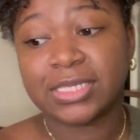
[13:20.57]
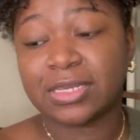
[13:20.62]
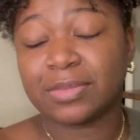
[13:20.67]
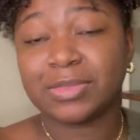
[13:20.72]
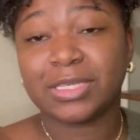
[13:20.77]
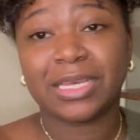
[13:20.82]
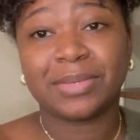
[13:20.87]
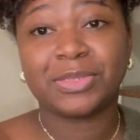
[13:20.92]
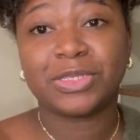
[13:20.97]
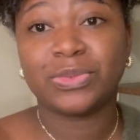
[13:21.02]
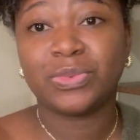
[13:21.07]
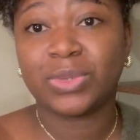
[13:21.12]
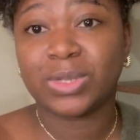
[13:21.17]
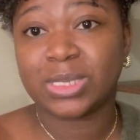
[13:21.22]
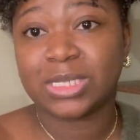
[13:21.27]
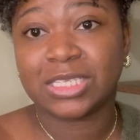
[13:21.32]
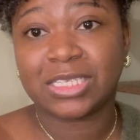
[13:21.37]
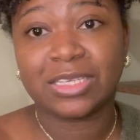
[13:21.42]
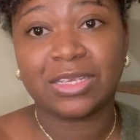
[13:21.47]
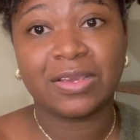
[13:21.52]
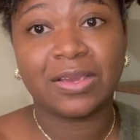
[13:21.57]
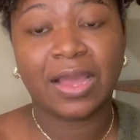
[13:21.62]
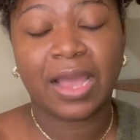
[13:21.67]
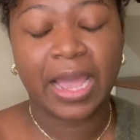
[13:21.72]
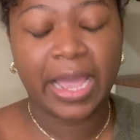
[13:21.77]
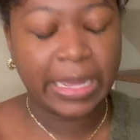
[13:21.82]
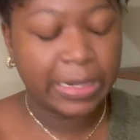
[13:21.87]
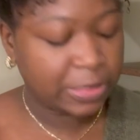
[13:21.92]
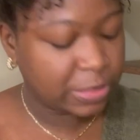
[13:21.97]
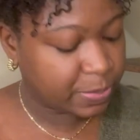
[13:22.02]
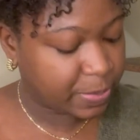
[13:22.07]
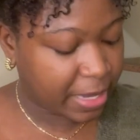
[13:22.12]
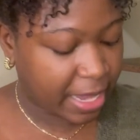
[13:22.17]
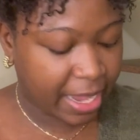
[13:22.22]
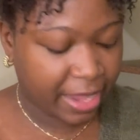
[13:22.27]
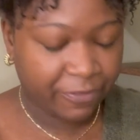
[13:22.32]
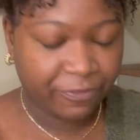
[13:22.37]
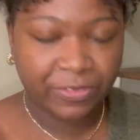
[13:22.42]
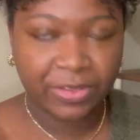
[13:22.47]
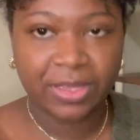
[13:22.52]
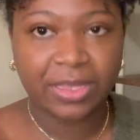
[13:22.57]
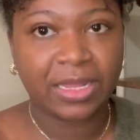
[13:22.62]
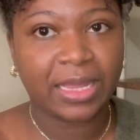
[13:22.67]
Sometimes you want to see your items, but I feel